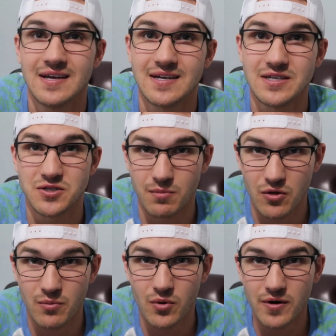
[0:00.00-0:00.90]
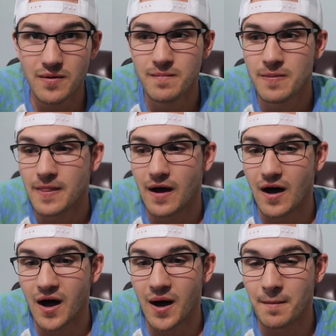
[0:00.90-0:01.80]
is the motherboard.
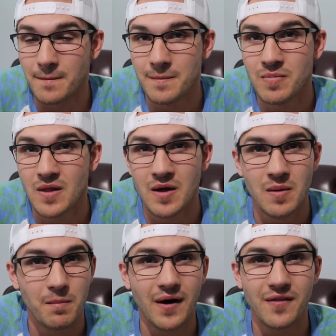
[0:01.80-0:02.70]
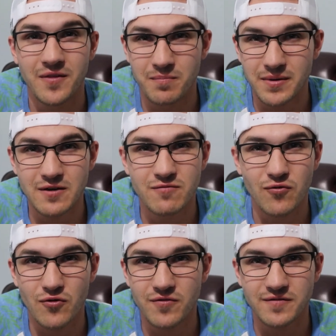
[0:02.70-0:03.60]
But the
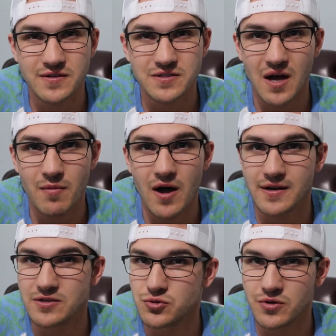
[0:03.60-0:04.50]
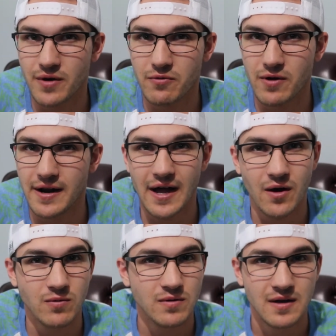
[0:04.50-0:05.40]
B450 Tomahawk is doing great right
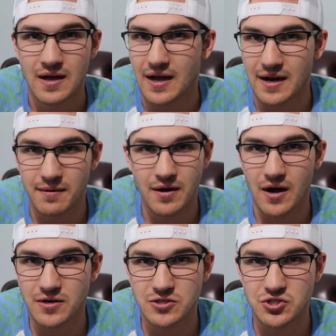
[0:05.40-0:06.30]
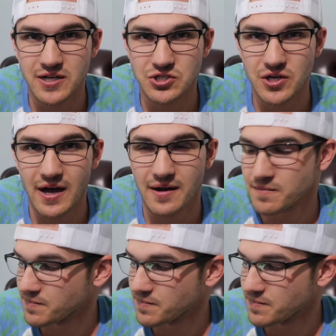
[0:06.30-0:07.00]
now, and I'm not gonna change that.